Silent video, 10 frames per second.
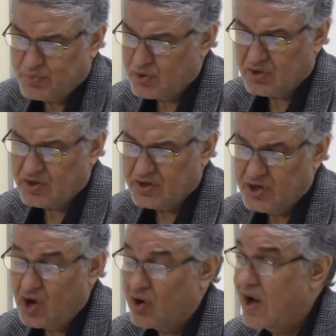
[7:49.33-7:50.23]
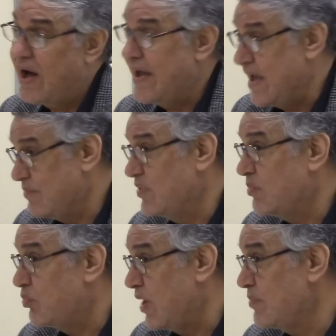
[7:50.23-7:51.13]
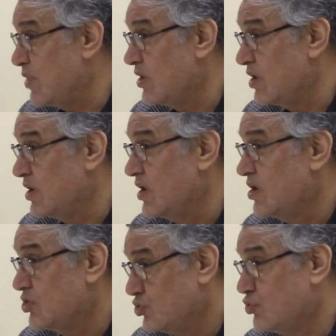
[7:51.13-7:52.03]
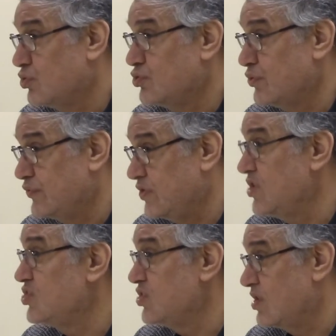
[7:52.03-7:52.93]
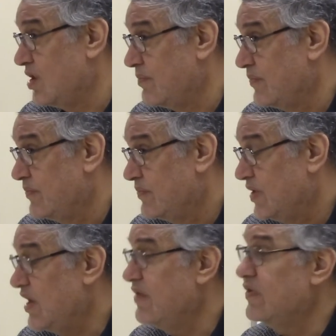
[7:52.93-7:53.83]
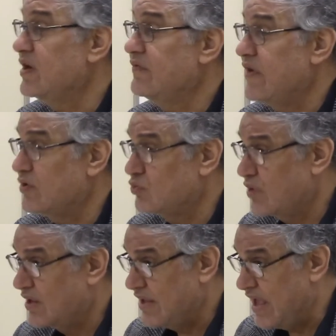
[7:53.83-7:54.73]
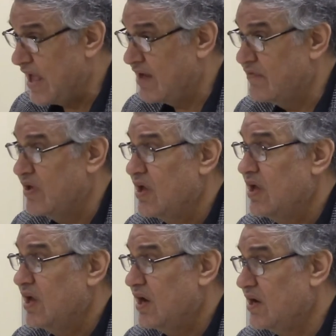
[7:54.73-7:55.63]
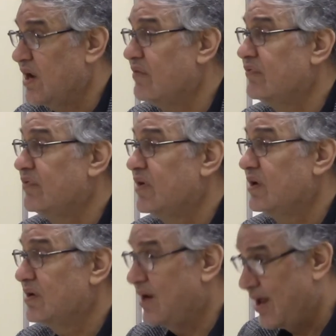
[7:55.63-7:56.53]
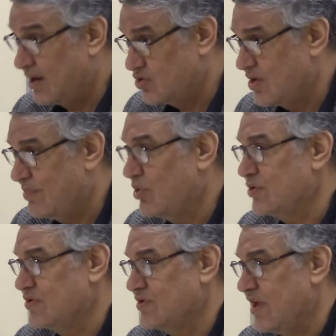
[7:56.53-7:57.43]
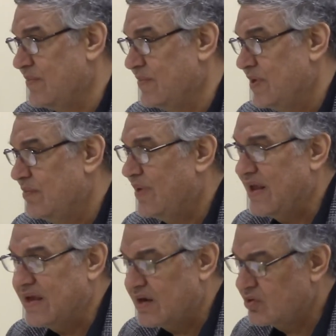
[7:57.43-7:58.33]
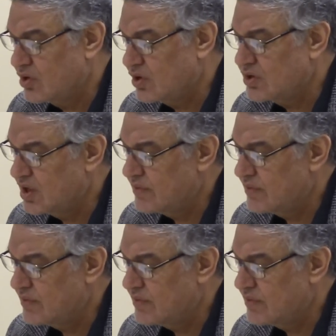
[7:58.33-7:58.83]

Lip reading: No, I am the primary source of teaching them, even if I do not have enough knowledge about Islam, but I can direct them